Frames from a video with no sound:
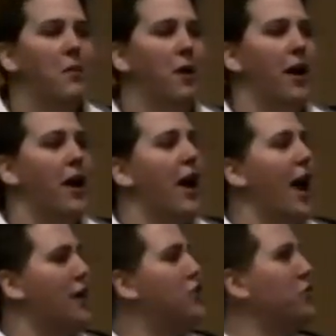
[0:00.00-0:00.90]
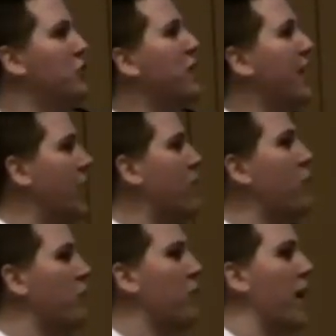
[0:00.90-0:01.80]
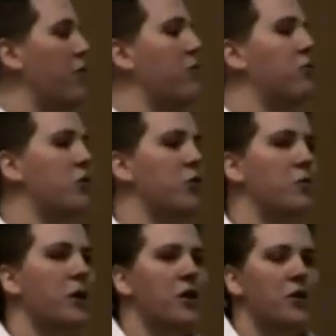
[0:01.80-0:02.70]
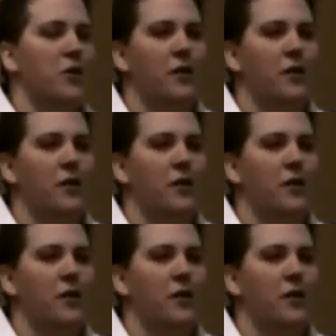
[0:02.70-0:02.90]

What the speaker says: But as you look at it move around the room,